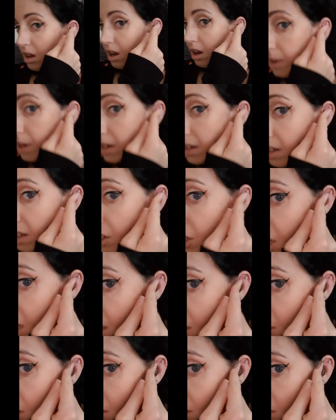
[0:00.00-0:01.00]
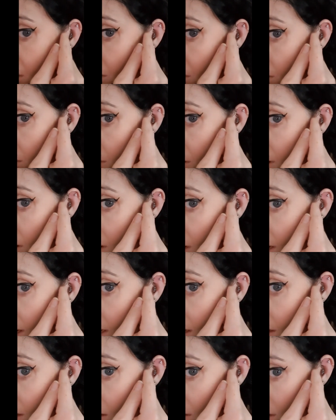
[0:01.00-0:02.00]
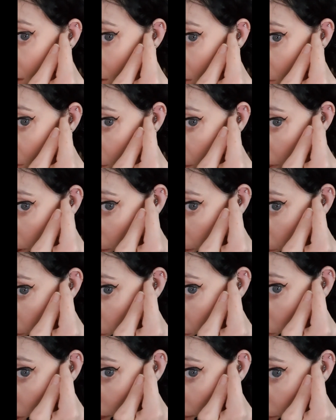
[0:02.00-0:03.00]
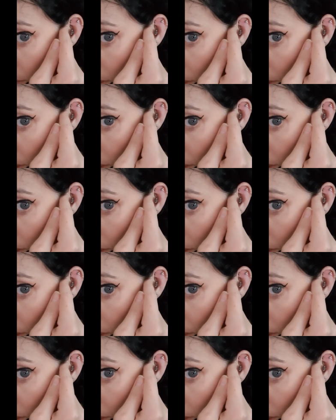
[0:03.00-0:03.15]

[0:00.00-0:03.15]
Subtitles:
I did change it, so there are like little purple gems